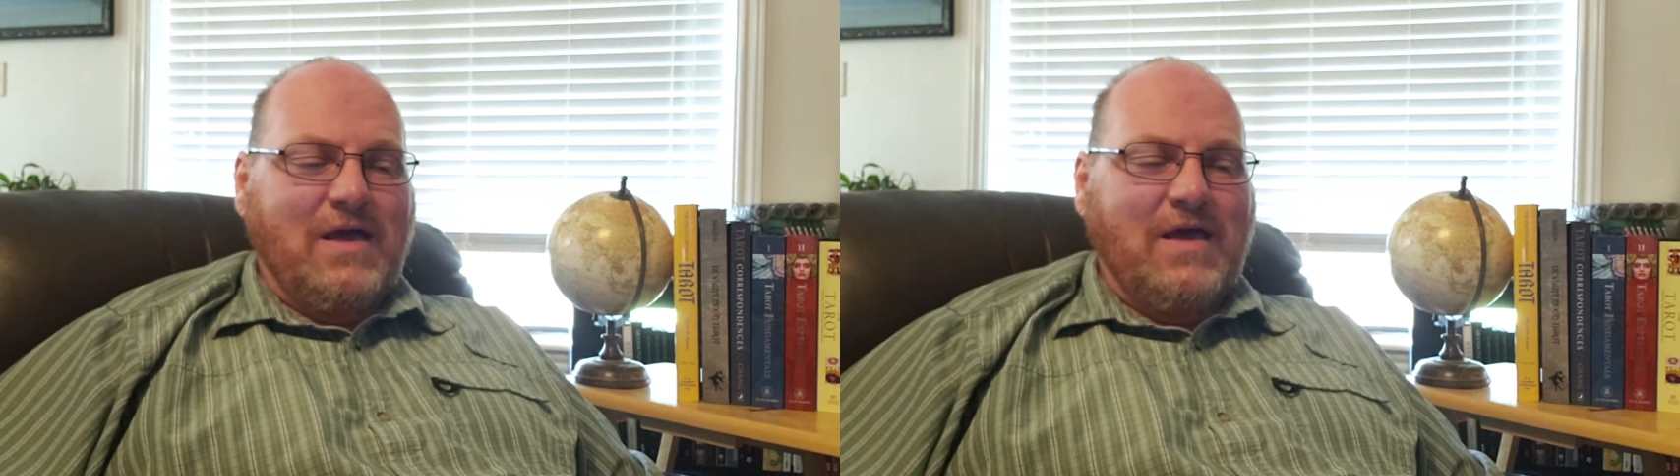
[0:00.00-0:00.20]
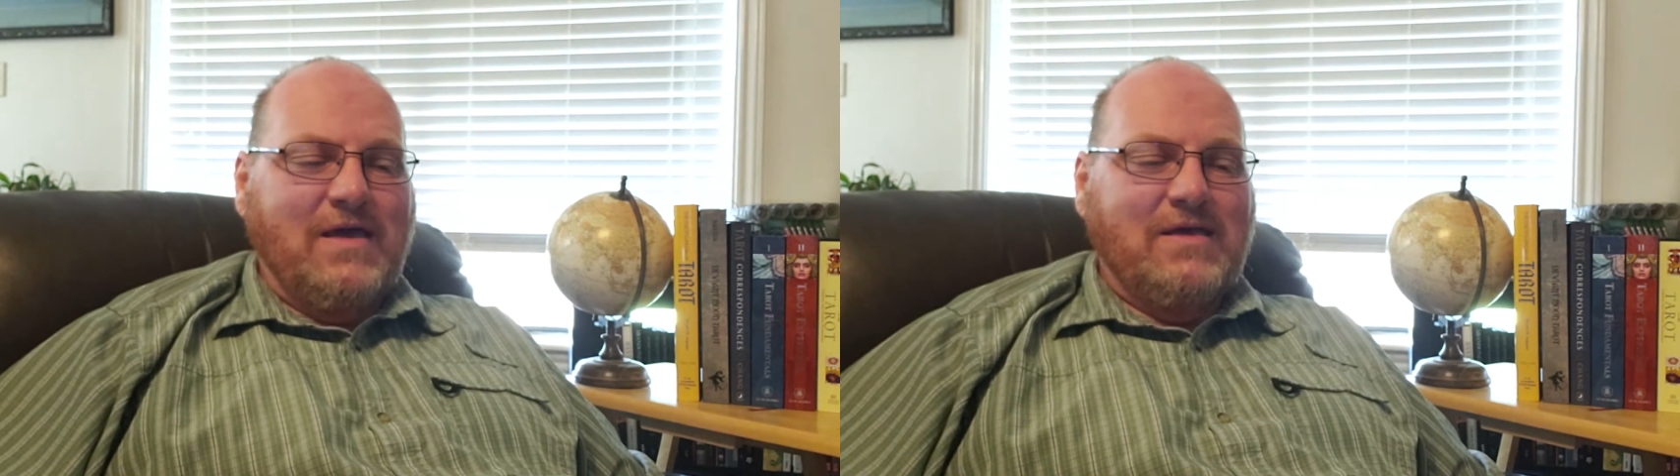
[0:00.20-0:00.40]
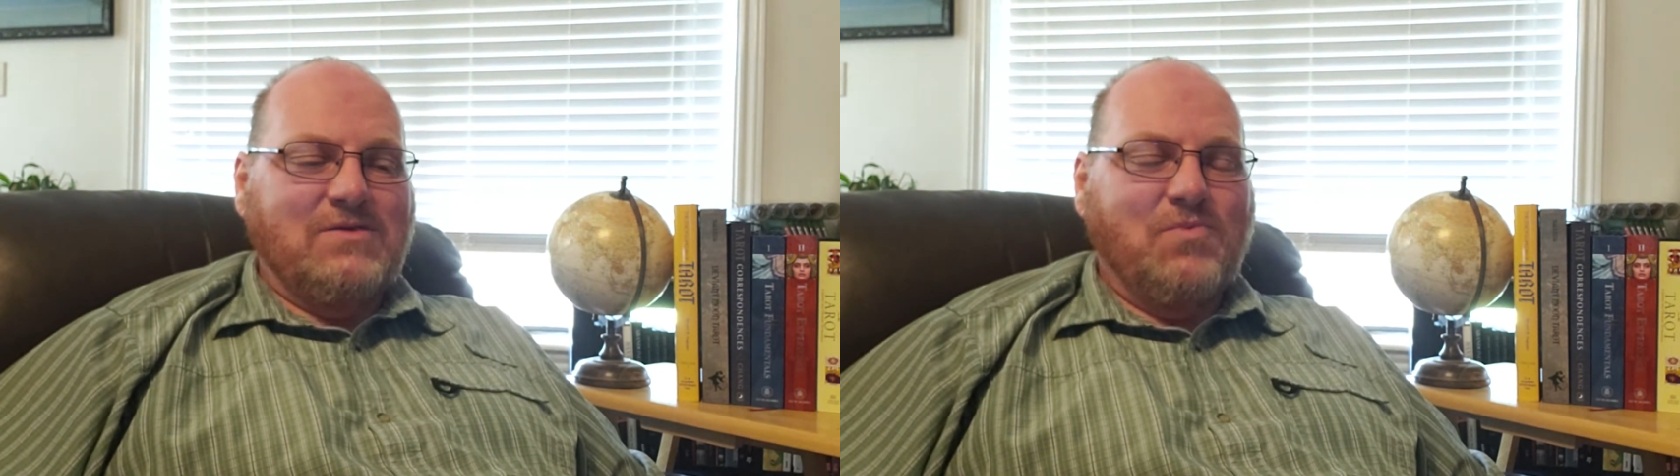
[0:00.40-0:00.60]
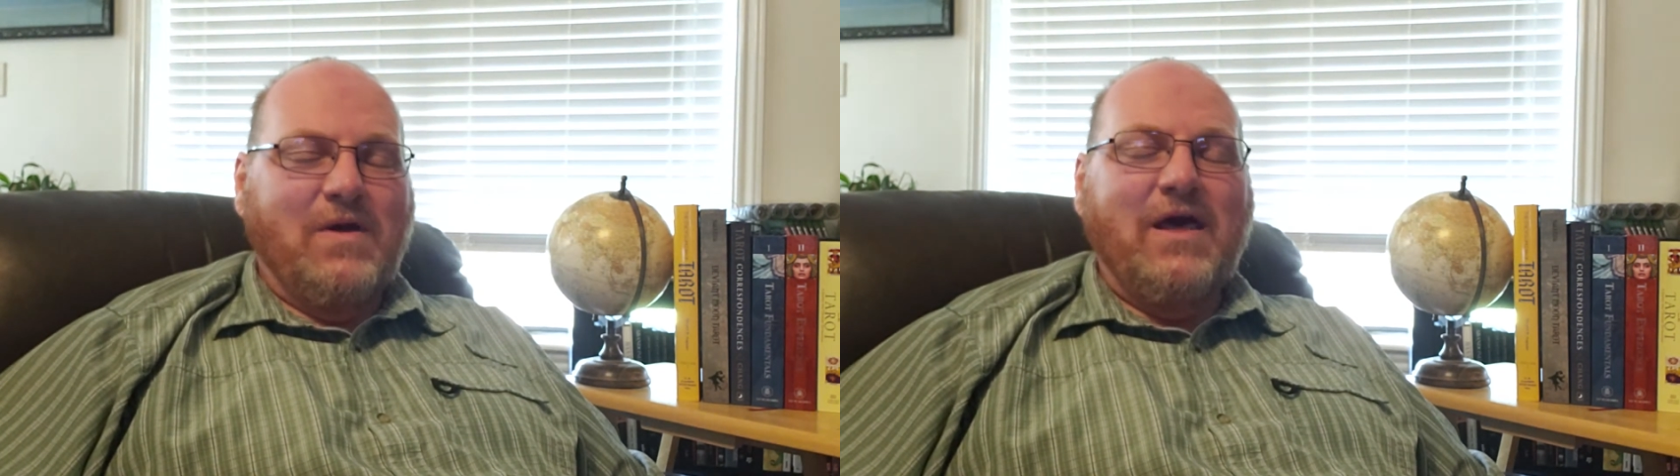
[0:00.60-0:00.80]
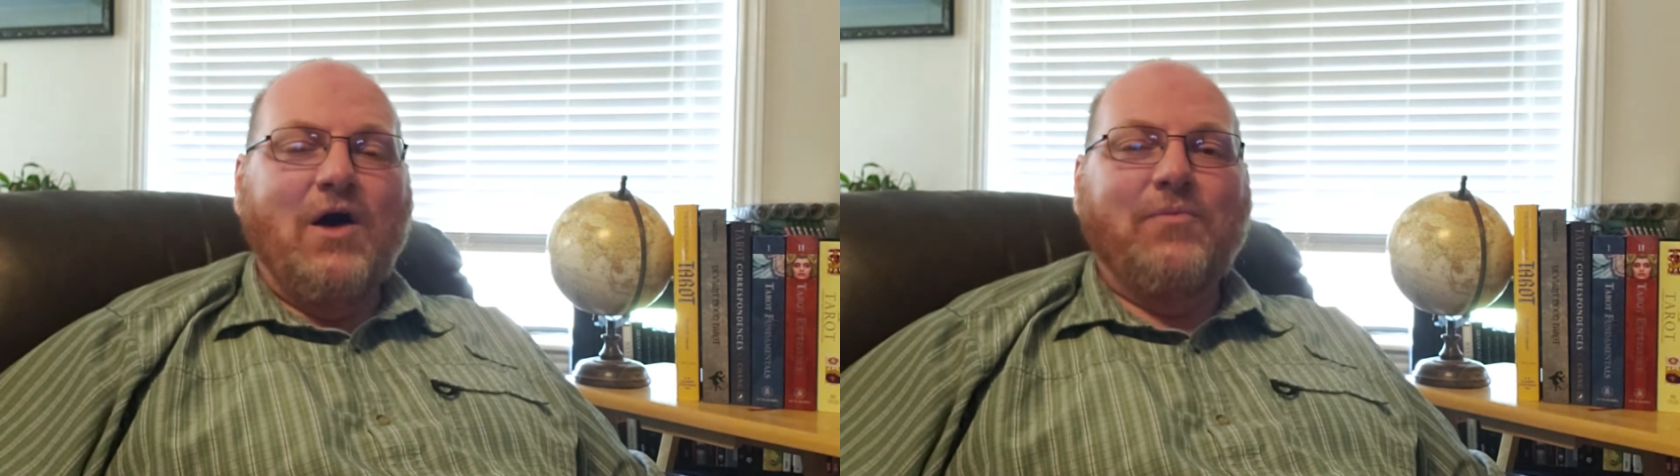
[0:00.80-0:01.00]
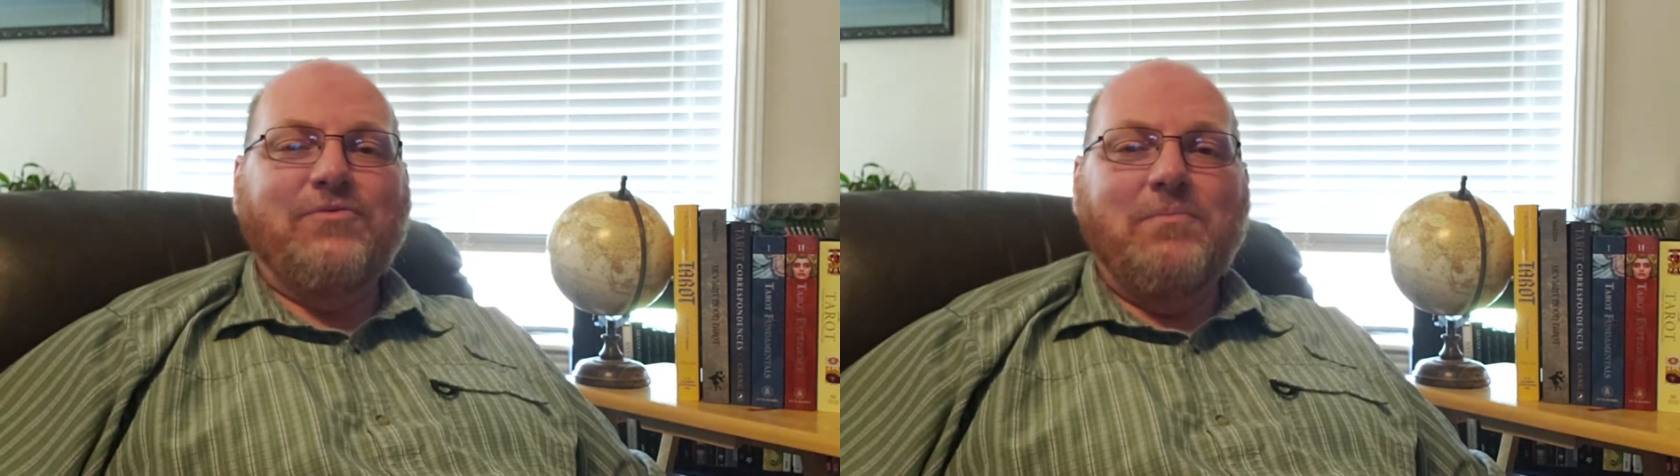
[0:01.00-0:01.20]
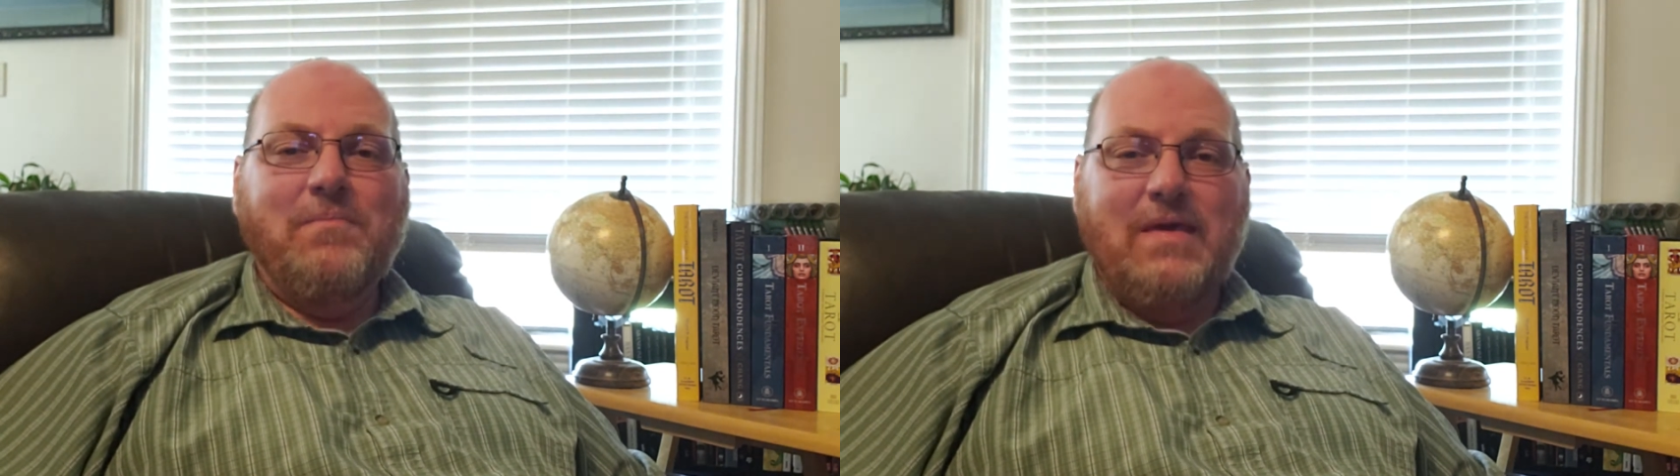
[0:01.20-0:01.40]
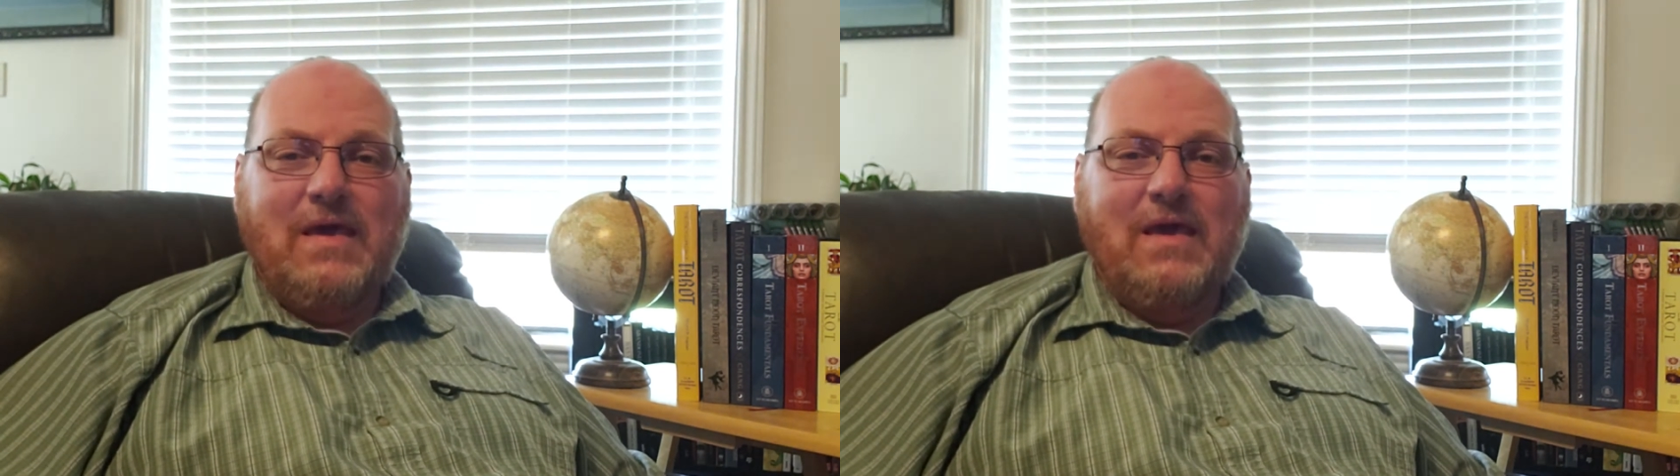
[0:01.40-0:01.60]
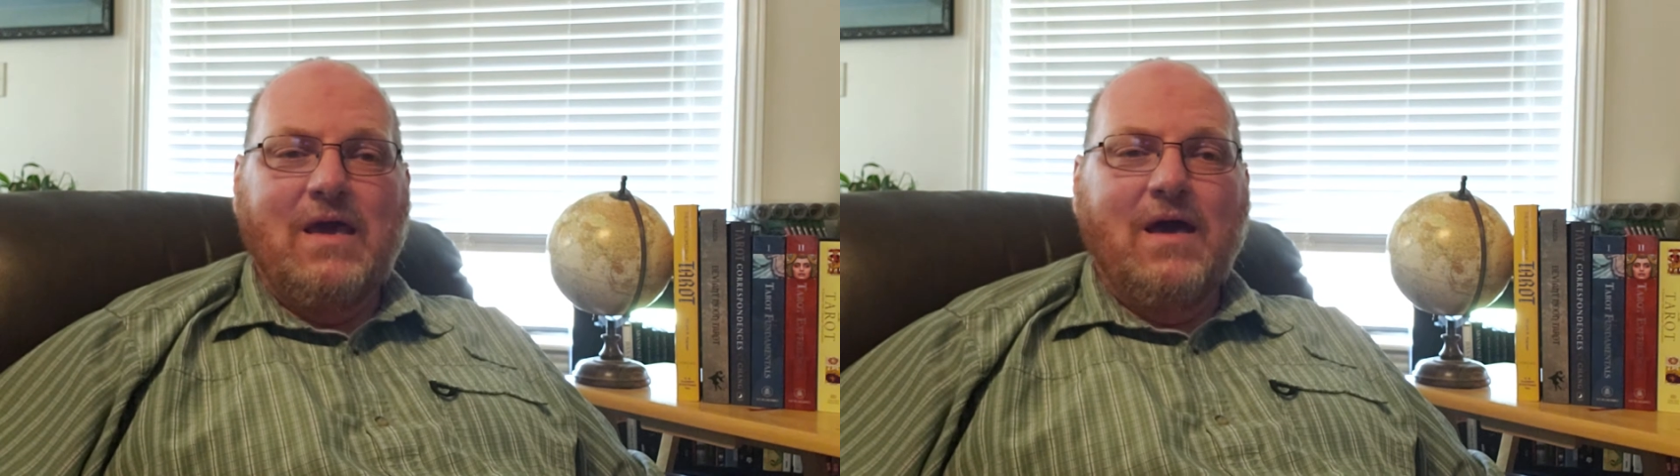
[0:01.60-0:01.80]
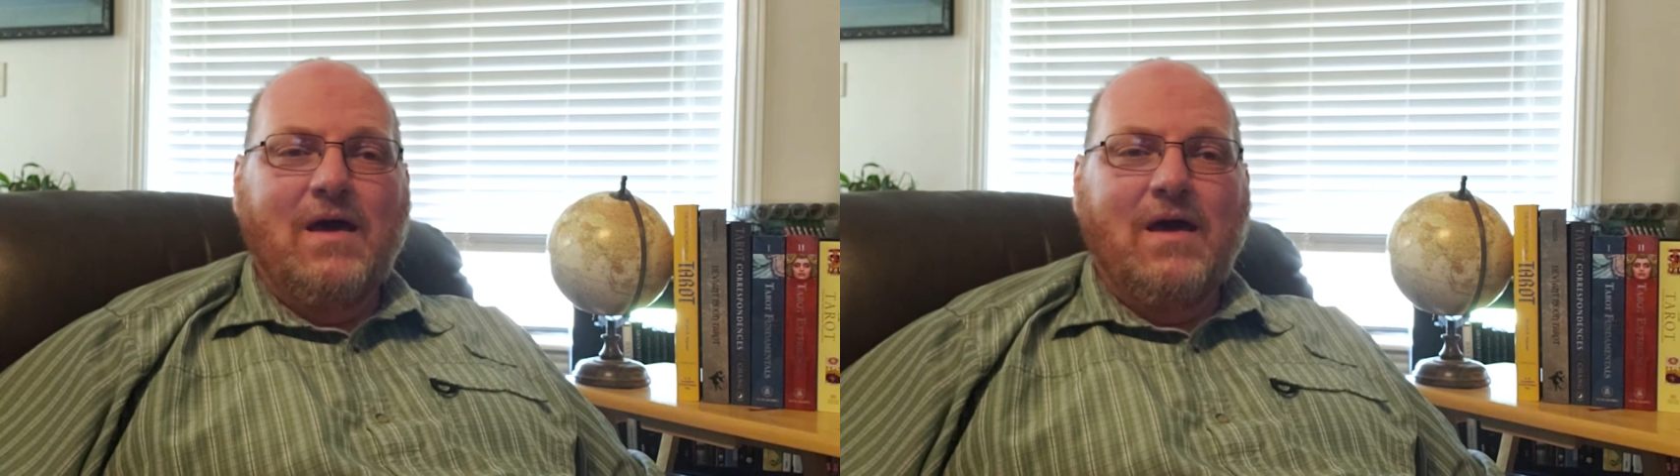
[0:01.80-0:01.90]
has what helps me